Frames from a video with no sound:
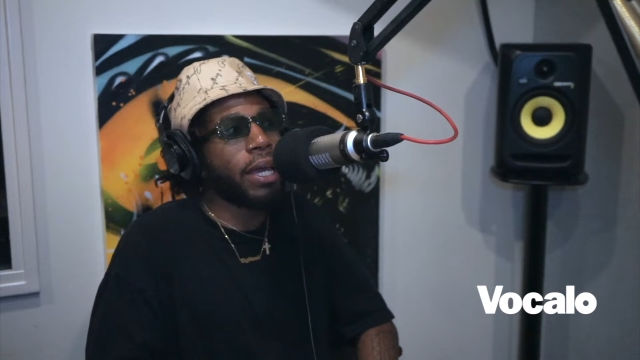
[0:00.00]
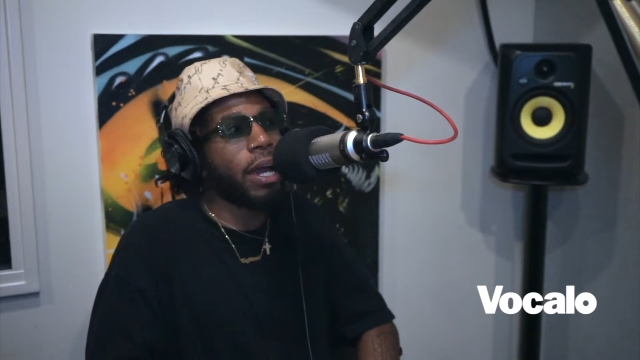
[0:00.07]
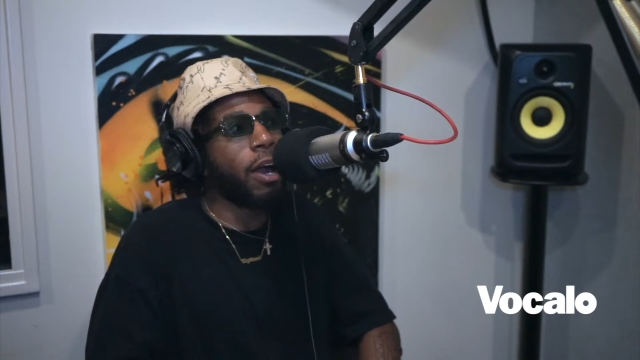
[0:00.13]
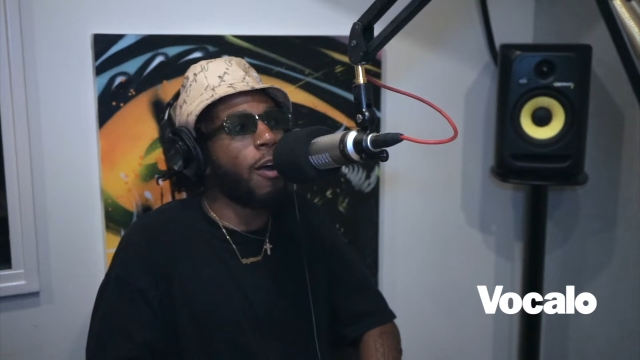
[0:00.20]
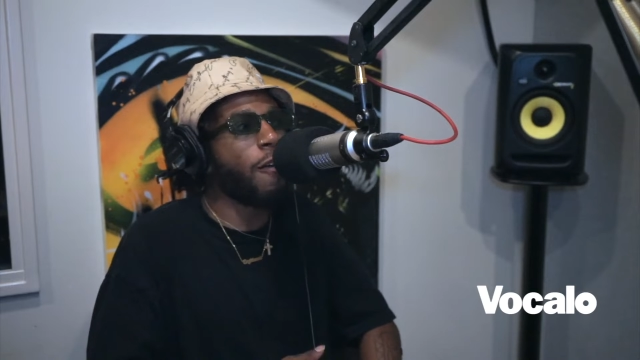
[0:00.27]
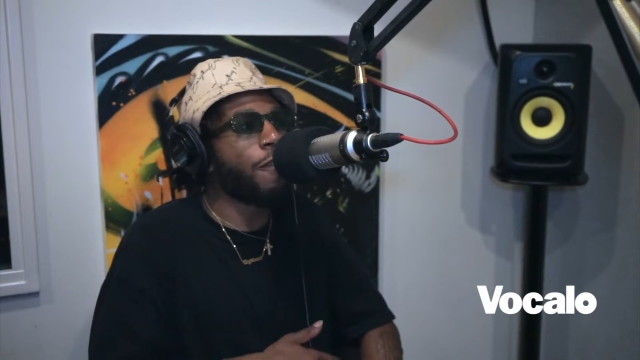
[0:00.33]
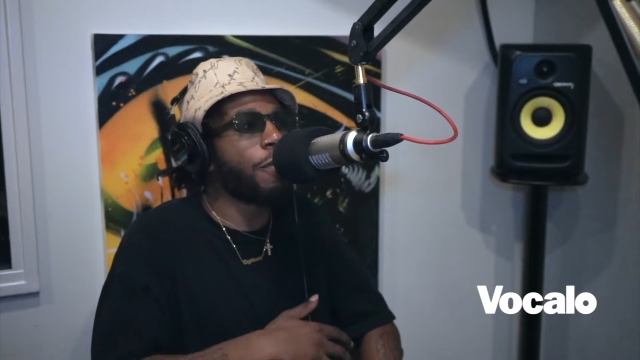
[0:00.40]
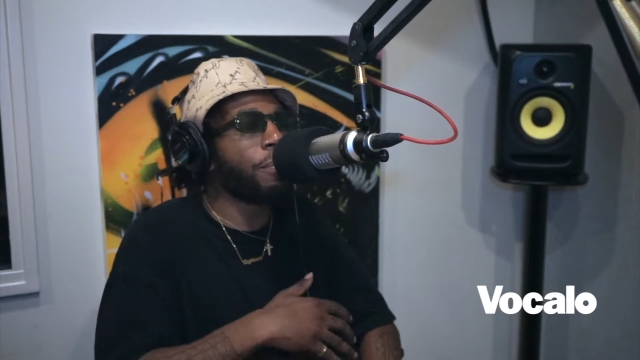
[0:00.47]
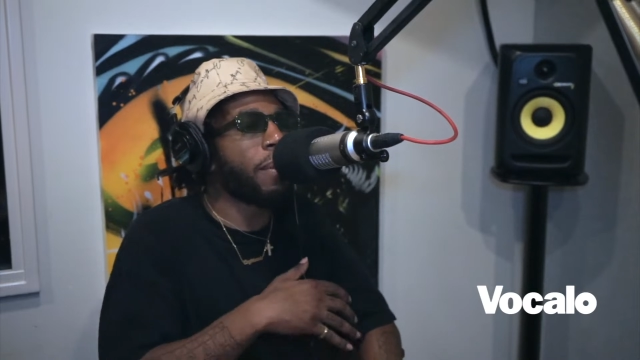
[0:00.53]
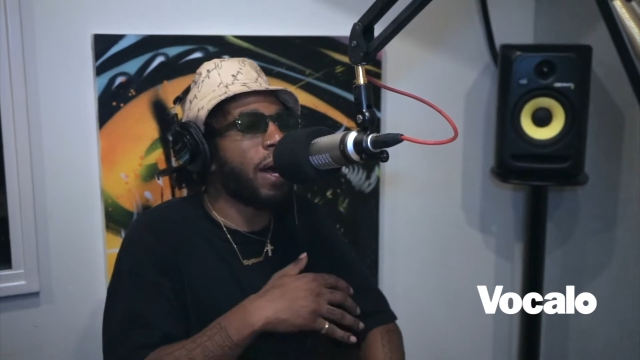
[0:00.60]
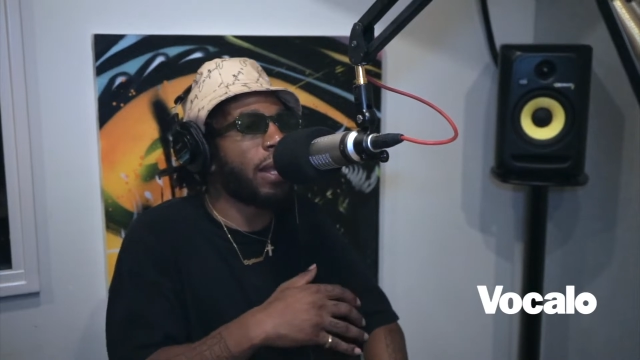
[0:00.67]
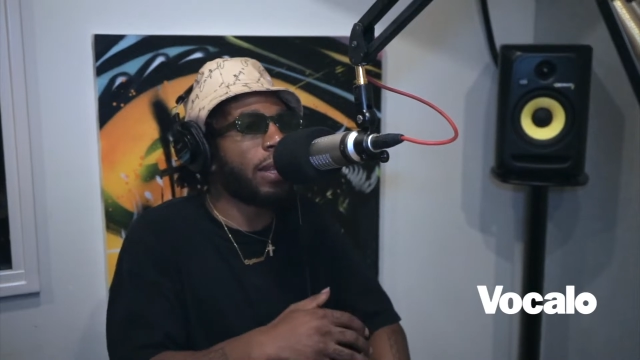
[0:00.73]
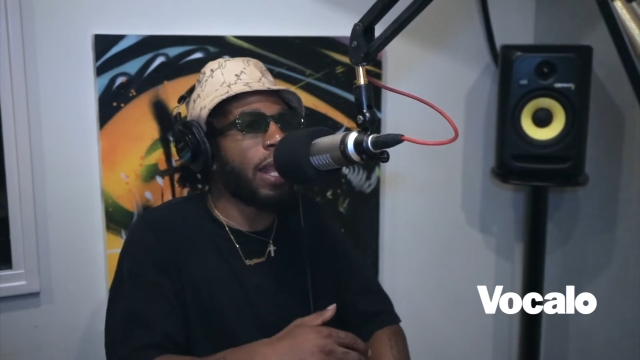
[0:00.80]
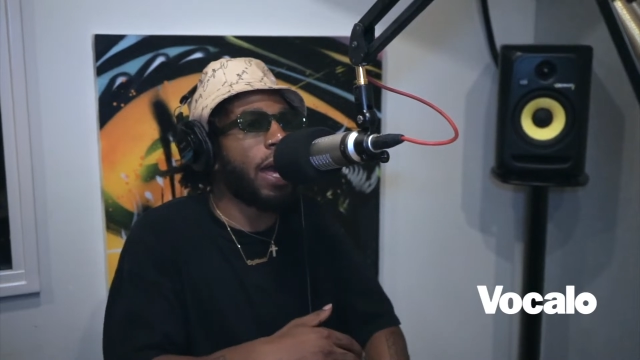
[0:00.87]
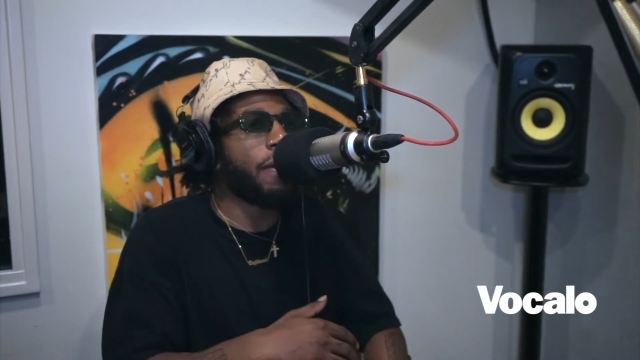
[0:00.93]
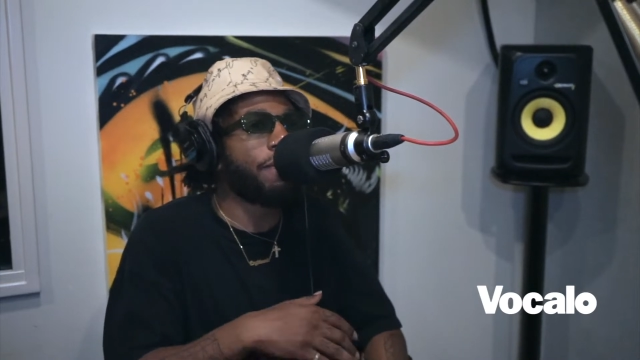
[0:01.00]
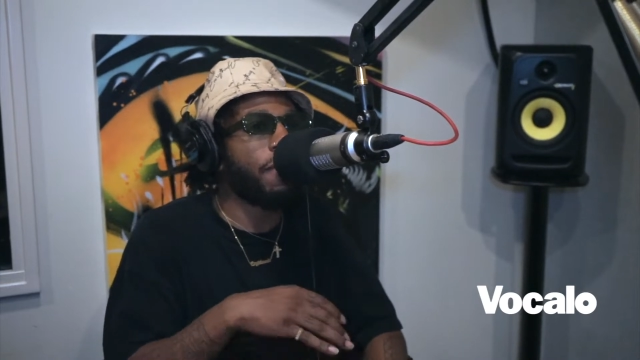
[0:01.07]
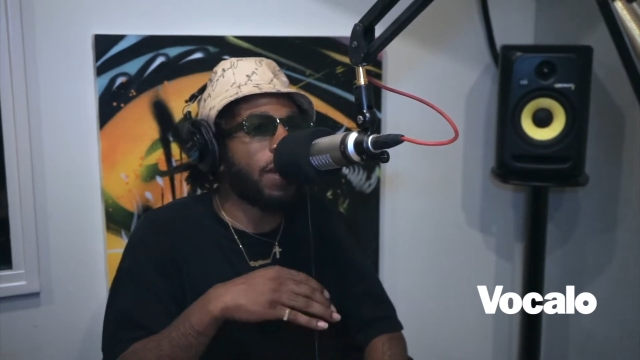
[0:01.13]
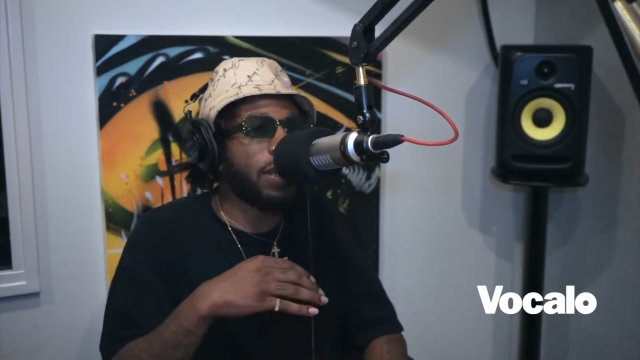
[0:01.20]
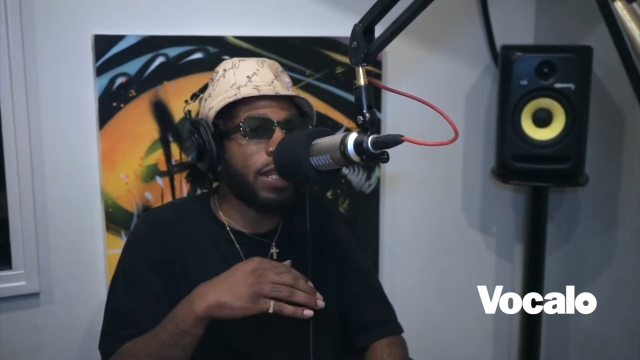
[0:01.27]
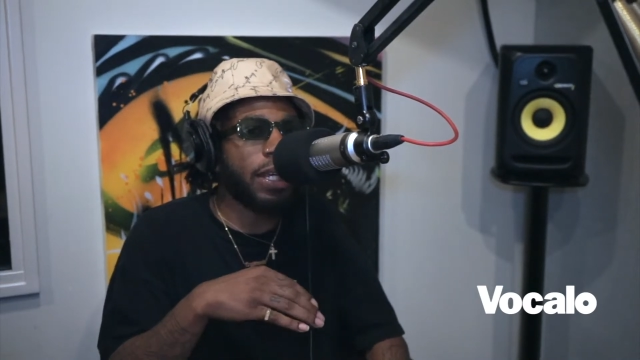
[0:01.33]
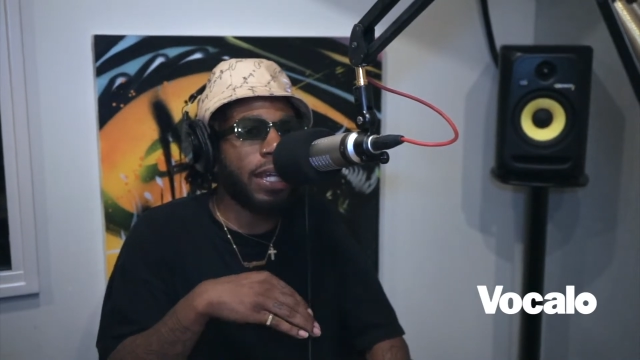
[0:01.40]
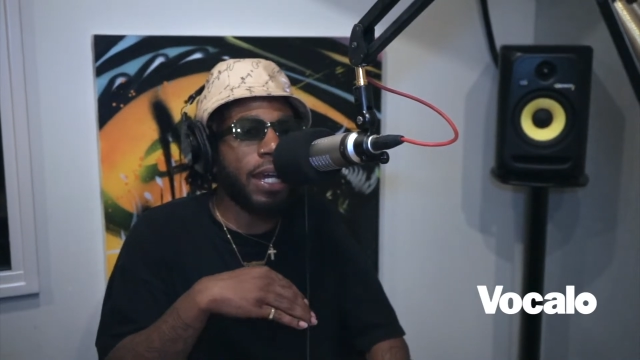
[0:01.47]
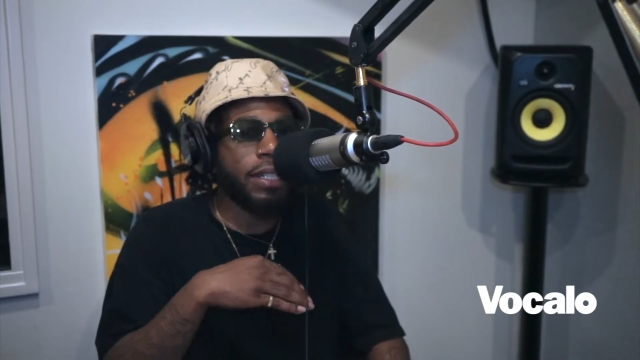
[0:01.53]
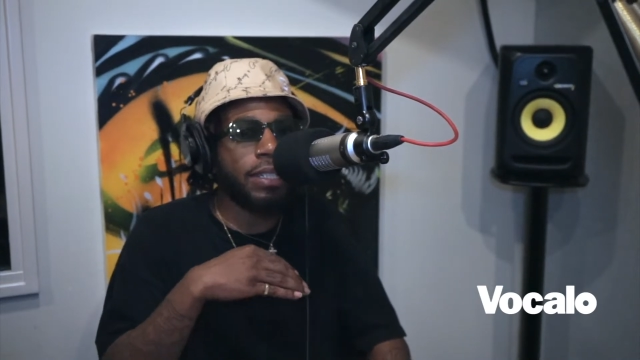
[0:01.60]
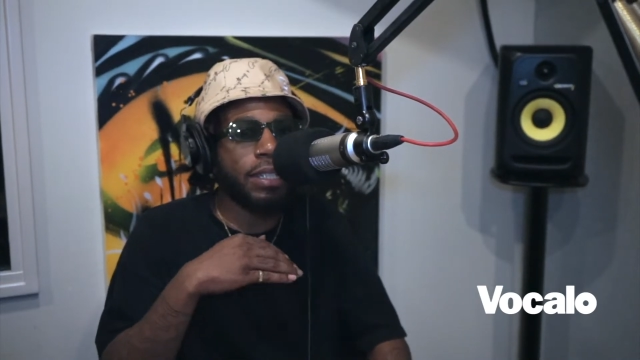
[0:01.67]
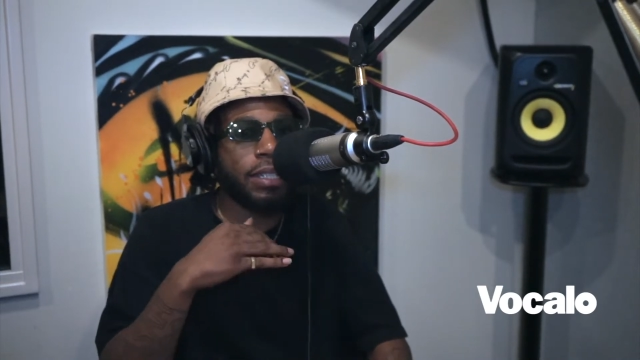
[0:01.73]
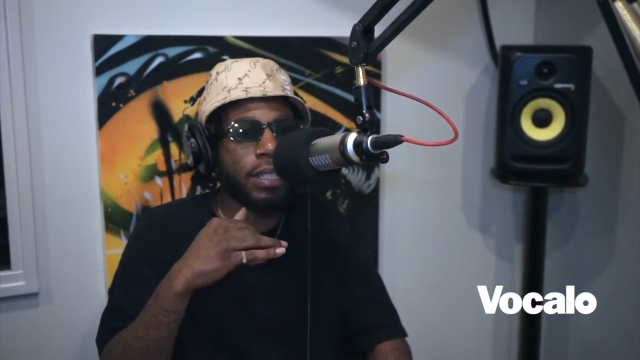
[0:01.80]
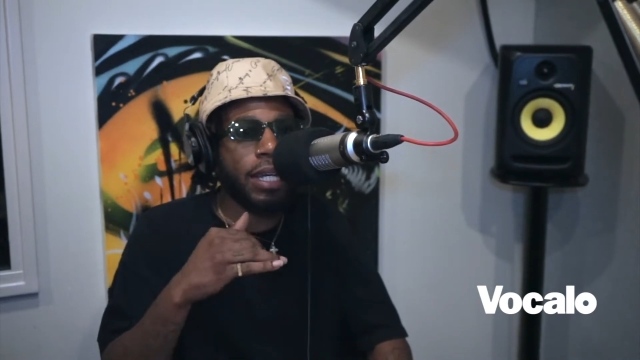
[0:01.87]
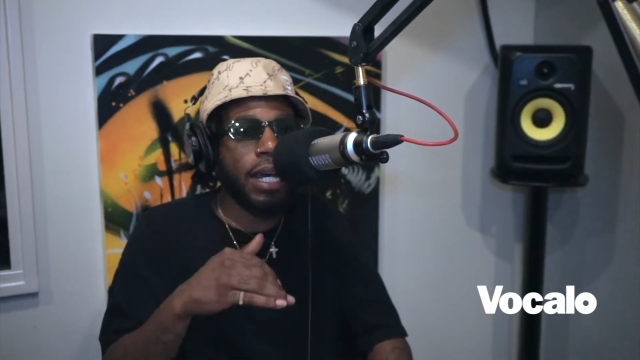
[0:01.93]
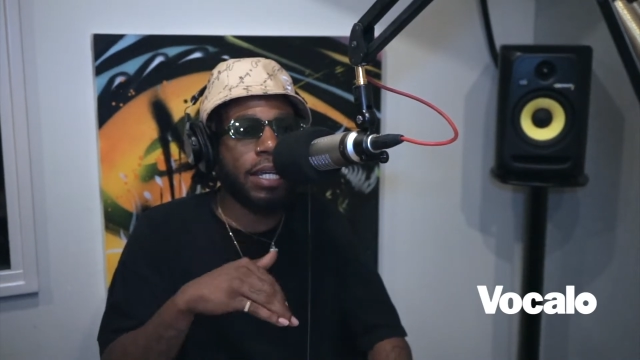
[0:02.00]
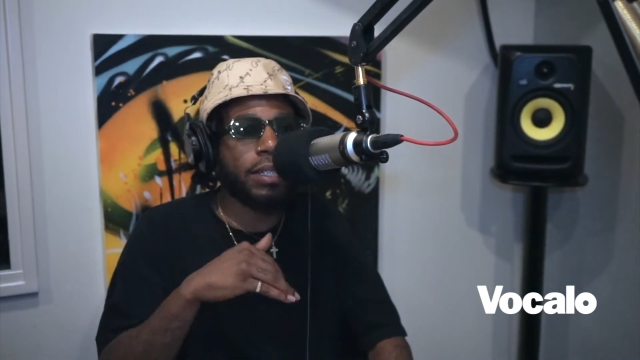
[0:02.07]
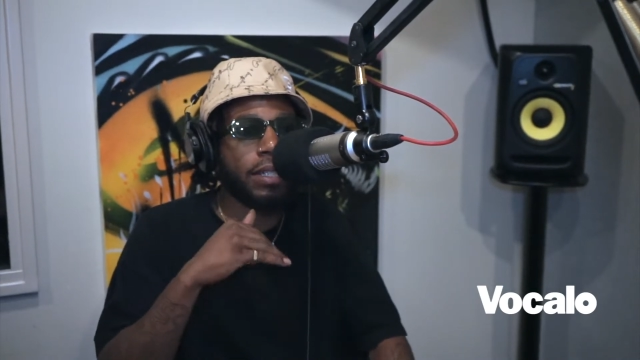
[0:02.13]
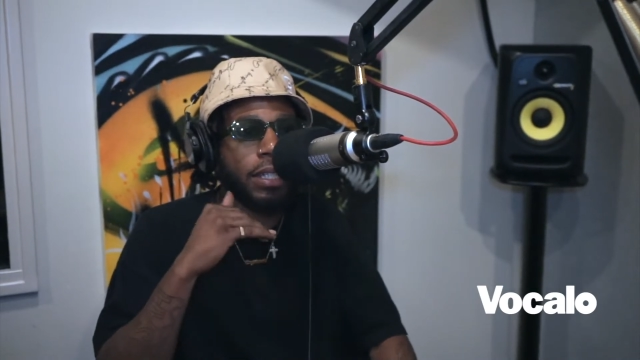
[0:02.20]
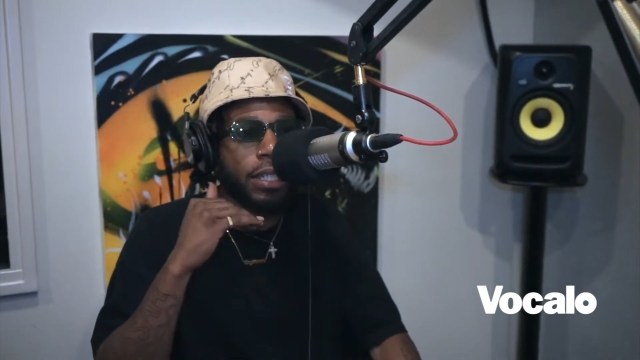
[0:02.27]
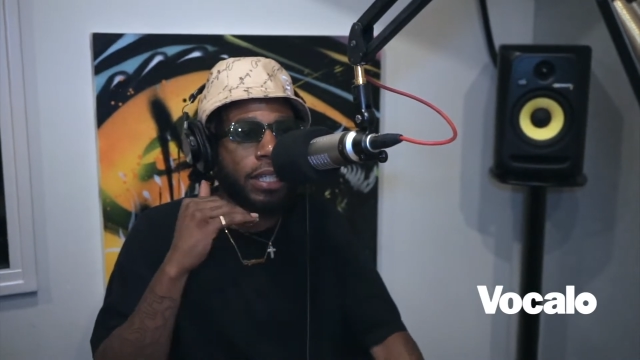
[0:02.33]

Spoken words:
over my life, I think I just constantly